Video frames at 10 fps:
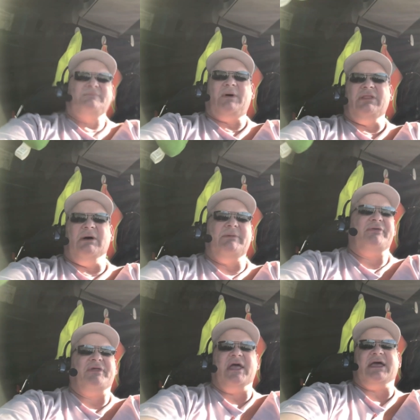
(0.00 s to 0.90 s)
If I'm not
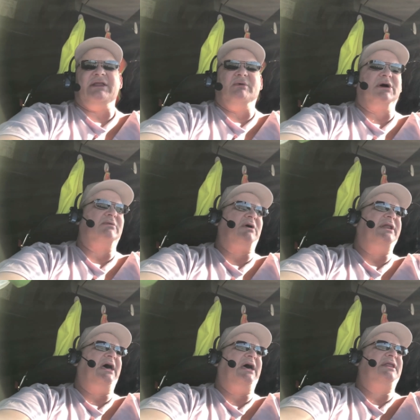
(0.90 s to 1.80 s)
mistaken, we're going to run
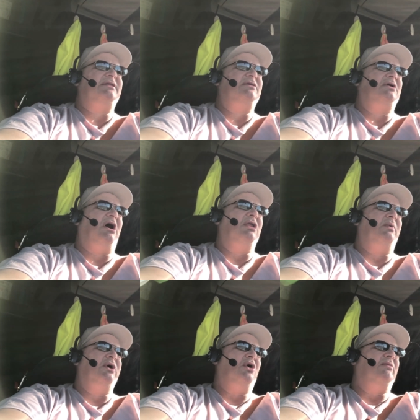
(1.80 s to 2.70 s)
that all the
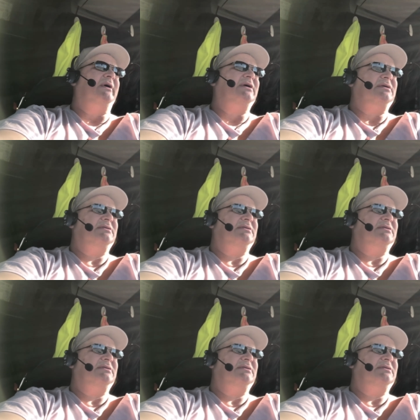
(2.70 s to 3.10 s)
way over.